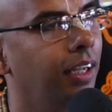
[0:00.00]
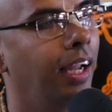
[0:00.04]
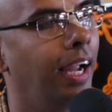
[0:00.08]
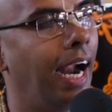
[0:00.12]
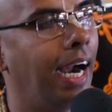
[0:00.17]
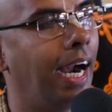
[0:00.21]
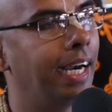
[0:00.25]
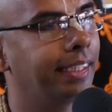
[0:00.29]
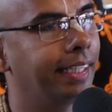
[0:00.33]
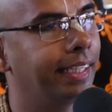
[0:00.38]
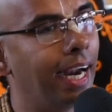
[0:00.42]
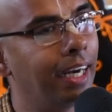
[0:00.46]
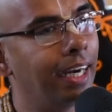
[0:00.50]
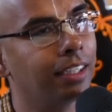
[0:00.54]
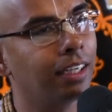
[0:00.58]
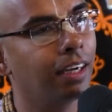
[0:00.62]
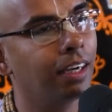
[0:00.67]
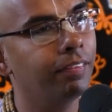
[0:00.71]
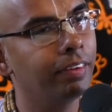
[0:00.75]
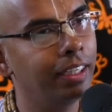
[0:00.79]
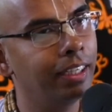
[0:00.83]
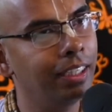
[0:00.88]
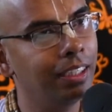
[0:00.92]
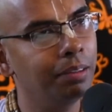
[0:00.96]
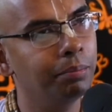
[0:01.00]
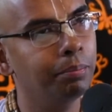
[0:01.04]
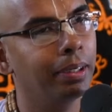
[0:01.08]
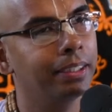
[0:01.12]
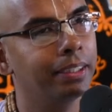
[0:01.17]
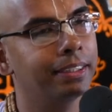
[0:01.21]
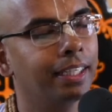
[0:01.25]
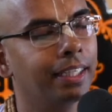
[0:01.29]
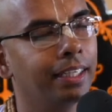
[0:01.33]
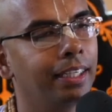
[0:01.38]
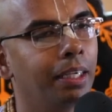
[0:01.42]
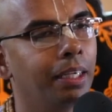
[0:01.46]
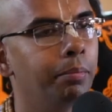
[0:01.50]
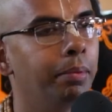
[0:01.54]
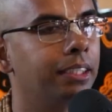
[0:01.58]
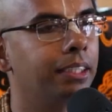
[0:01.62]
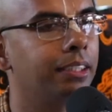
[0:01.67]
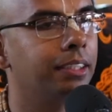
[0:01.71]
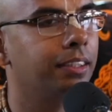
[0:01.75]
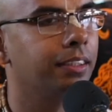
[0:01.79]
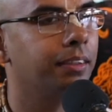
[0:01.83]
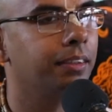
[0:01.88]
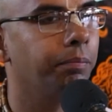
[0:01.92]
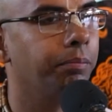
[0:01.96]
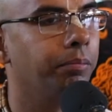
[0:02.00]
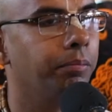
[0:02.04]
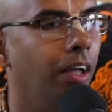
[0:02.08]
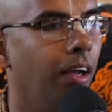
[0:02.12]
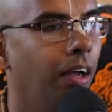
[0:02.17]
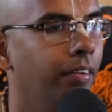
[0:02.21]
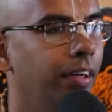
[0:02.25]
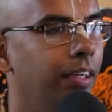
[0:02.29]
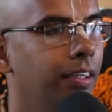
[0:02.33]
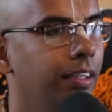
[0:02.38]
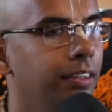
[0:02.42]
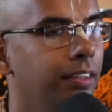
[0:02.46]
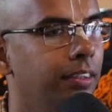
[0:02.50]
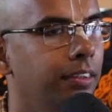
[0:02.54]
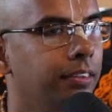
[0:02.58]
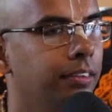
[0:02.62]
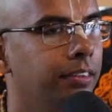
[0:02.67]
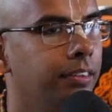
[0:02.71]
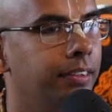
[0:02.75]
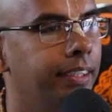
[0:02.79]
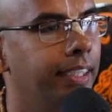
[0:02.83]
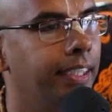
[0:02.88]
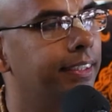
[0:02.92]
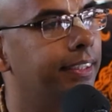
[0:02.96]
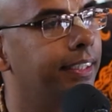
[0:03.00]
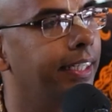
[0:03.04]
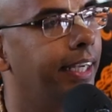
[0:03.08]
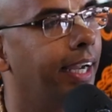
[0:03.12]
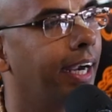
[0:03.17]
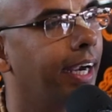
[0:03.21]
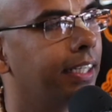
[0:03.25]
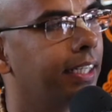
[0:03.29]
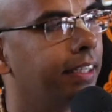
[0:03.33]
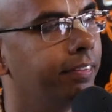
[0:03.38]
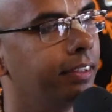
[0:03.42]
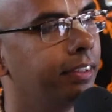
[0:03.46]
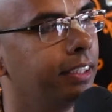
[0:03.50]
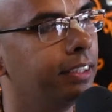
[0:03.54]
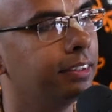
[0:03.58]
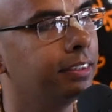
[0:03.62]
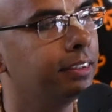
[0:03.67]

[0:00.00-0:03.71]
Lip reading: and that covering basically limits our sensory activities.